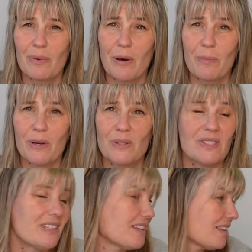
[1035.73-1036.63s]
about
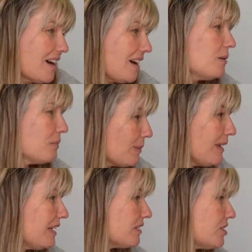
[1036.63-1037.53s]
posting that, maybe
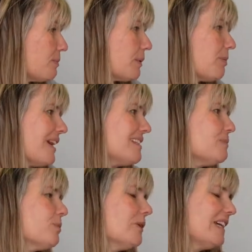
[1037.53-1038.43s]
at a cheaper
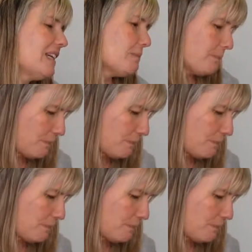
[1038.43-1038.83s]
price point.